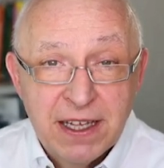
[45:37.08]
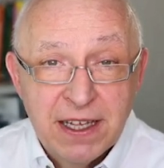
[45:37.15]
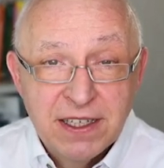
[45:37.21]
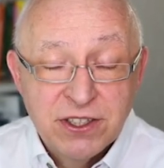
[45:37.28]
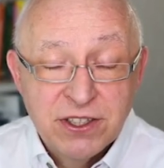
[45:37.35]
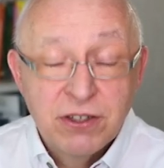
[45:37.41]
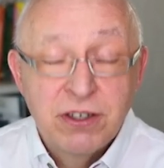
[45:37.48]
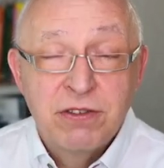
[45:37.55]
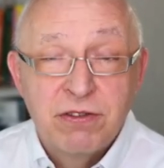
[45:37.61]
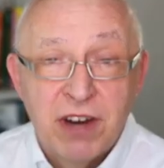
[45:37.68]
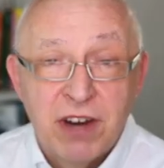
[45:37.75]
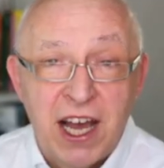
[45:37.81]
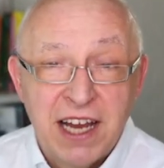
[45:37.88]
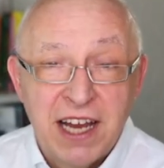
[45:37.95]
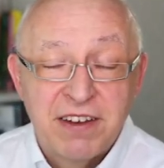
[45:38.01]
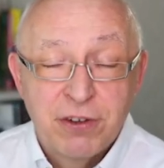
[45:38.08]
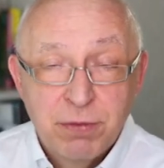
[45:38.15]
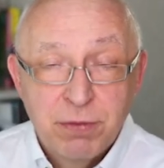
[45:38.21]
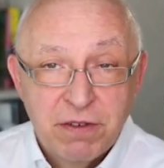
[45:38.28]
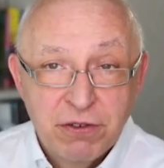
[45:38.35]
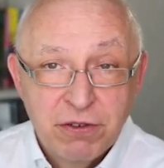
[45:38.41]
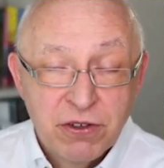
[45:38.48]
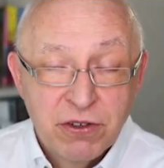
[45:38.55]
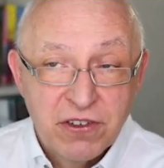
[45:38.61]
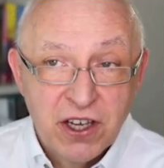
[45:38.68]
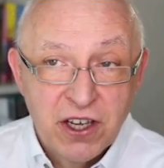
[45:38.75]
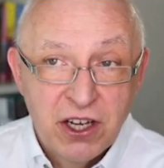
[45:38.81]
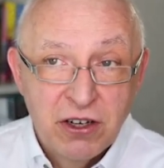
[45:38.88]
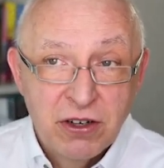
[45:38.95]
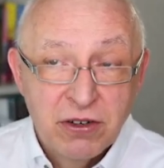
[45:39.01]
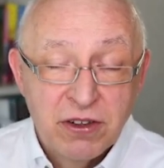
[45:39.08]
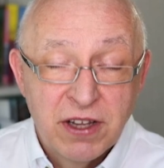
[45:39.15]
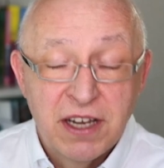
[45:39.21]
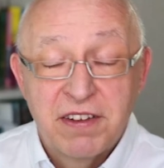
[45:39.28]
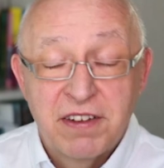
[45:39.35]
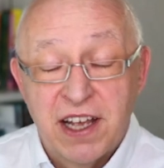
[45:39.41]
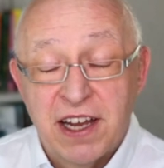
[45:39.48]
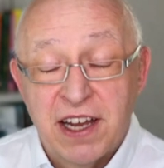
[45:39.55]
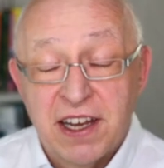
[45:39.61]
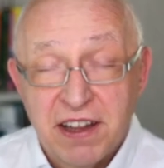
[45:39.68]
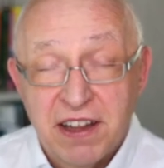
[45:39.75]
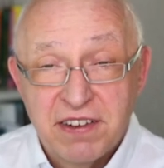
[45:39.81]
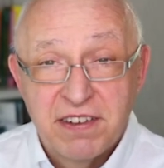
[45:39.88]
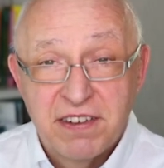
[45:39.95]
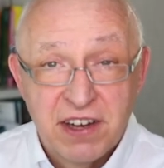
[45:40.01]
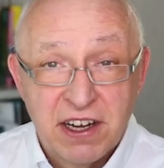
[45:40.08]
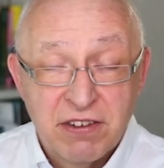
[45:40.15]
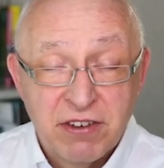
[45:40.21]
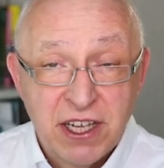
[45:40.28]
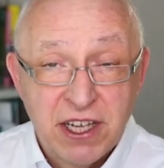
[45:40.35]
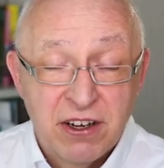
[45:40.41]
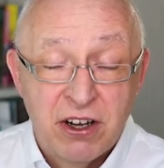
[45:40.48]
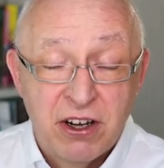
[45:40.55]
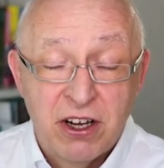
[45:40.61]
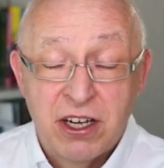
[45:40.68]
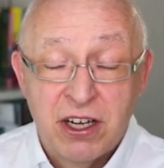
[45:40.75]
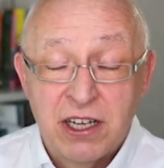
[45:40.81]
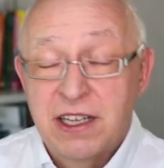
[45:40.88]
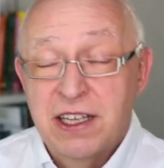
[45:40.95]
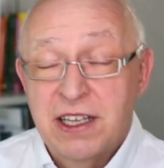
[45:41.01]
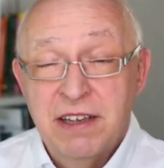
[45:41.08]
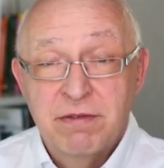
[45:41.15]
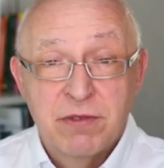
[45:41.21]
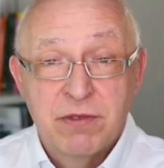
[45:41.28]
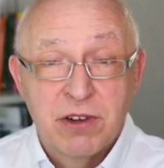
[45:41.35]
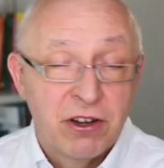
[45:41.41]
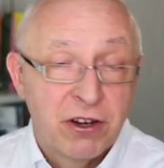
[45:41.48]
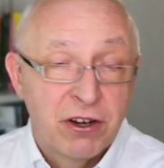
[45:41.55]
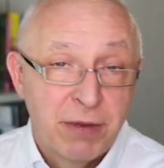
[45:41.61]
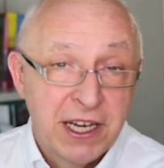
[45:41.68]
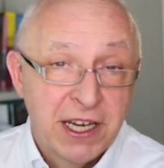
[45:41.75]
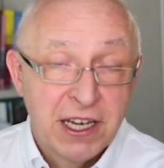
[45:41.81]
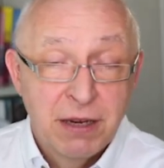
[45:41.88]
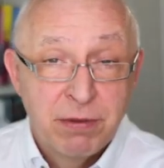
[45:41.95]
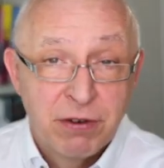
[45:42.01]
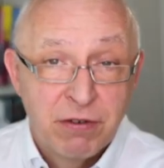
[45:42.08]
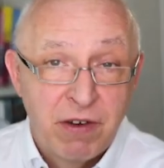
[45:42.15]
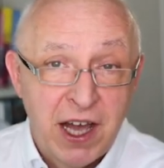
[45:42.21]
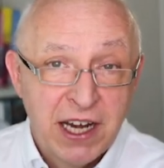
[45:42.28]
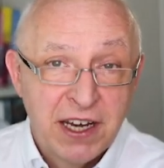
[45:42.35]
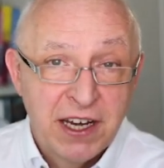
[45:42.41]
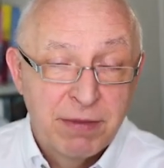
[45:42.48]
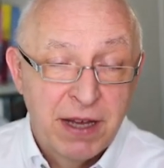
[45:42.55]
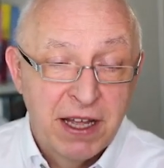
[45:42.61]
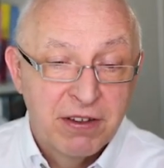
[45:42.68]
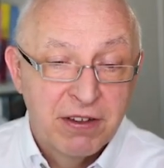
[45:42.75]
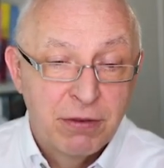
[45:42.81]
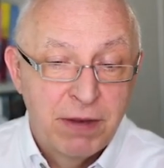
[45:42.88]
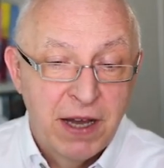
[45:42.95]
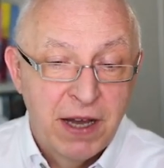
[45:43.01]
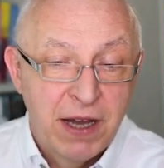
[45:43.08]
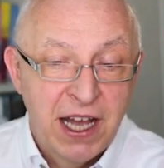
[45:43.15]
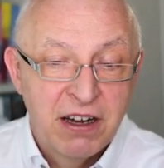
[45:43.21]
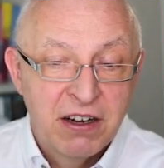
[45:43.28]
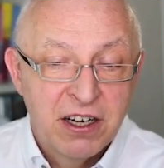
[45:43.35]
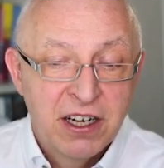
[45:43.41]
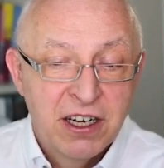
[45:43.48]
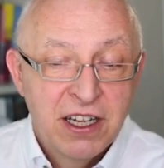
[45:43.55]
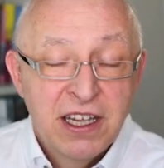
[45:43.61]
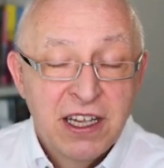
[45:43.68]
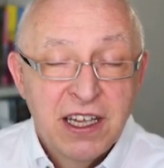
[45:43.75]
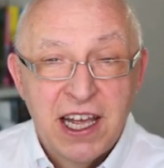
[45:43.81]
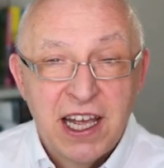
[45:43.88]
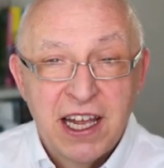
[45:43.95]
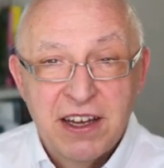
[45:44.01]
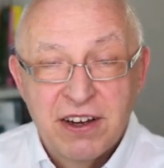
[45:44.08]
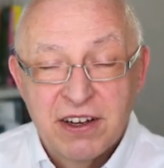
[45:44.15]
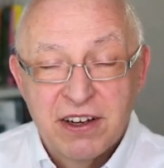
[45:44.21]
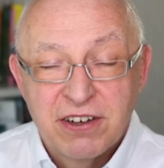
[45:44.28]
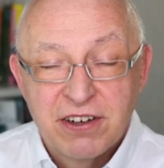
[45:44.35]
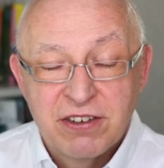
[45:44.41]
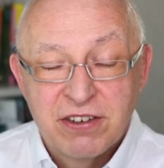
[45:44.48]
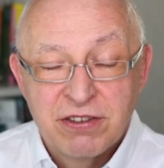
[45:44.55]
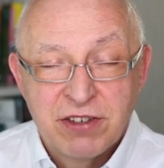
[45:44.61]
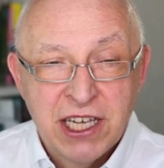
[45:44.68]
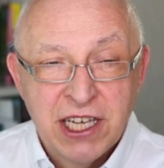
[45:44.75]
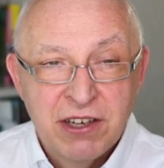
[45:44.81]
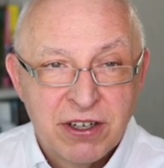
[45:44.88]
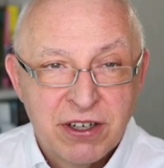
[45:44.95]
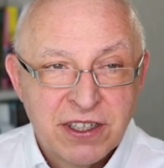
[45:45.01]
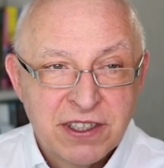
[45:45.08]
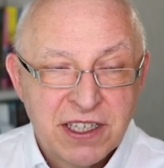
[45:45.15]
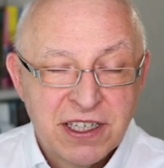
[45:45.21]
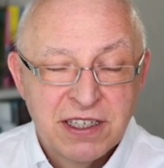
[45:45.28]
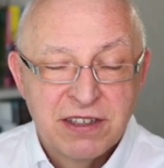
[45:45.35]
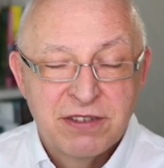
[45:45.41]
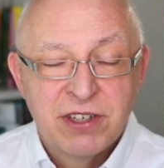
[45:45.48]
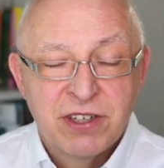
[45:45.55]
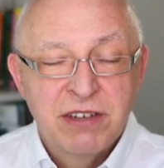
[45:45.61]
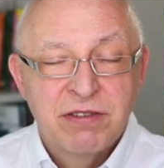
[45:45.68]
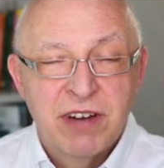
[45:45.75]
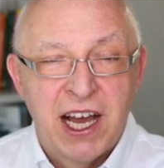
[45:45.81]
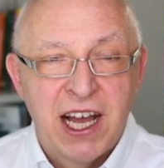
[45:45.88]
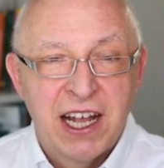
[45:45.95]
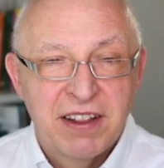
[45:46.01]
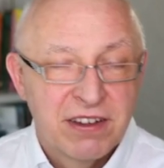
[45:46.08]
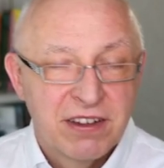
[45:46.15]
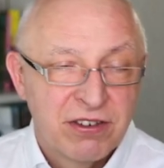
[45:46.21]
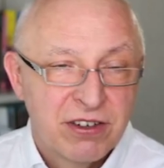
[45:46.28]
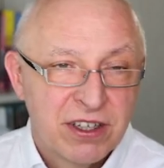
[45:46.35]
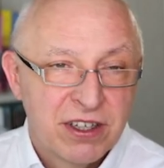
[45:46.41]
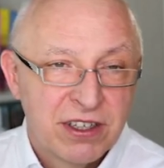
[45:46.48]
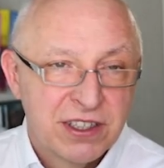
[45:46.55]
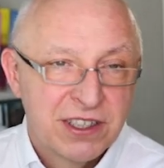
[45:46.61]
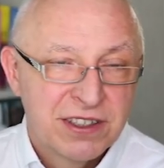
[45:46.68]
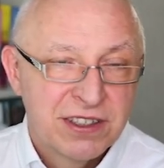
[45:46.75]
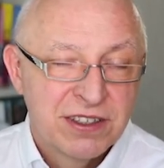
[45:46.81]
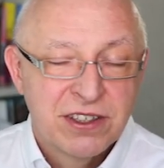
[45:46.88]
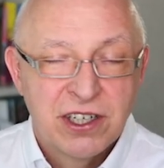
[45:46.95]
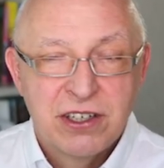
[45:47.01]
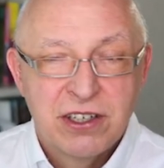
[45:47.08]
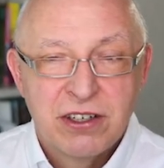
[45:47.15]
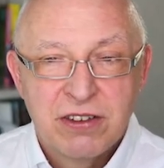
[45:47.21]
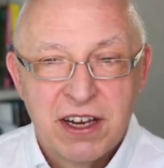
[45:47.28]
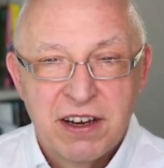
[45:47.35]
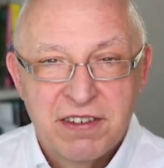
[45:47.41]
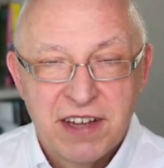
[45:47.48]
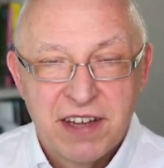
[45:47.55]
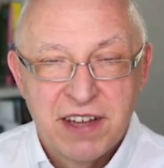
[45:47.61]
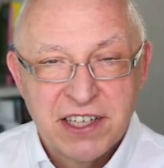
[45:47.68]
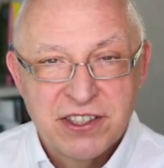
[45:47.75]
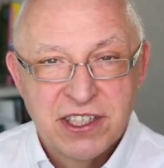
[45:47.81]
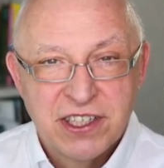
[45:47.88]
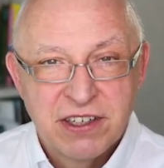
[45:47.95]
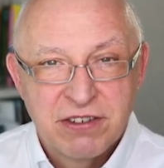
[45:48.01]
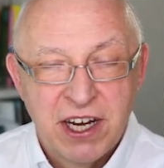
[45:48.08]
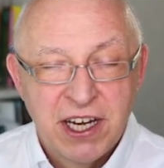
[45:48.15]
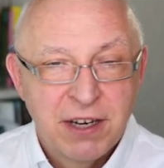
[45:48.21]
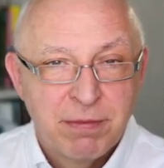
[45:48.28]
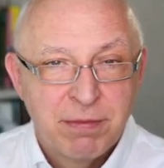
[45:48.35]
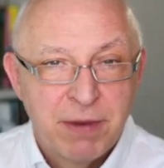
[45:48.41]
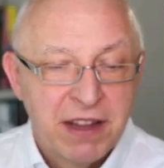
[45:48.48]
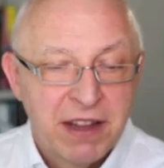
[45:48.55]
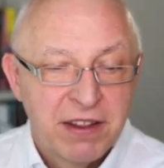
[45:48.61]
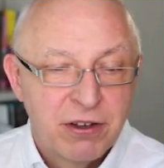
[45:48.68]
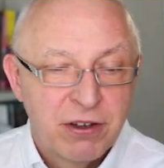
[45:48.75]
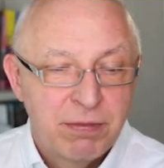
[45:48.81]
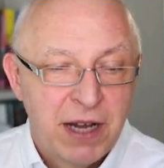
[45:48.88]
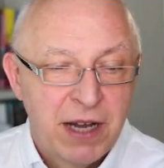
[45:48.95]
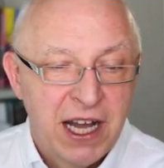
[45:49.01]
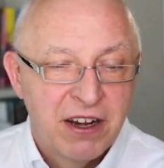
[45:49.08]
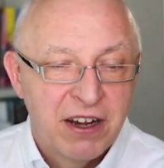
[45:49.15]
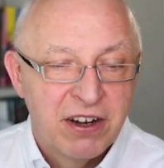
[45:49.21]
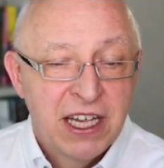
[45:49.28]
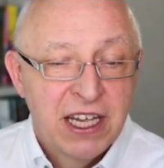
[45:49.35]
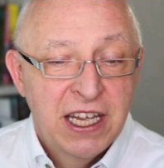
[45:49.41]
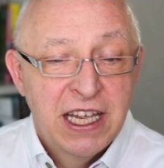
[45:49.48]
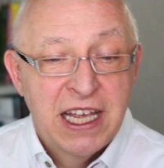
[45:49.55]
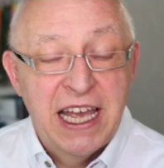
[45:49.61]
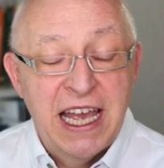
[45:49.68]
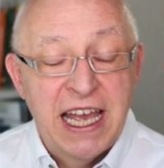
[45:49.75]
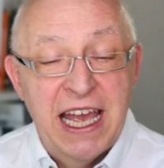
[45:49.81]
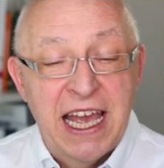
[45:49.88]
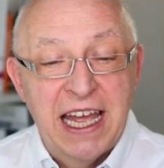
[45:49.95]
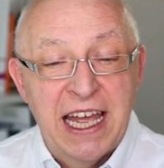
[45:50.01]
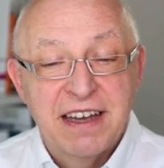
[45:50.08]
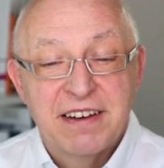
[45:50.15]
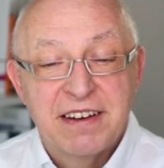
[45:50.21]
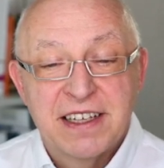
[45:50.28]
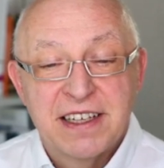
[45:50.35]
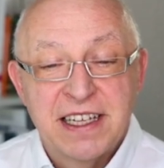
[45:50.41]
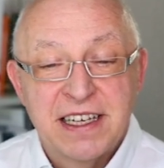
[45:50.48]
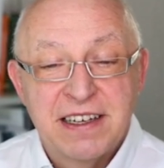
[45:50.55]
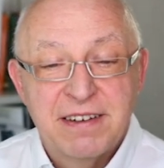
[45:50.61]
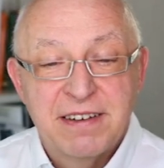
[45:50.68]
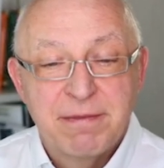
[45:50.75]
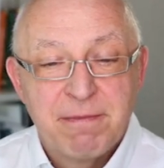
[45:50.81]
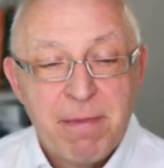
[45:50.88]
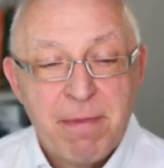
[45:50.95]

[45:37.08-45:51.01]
shouldn't write superfluous code that is unnecessary or even automatically provided by the compiler, and not rewrite the code that is actually created by the compiler. And in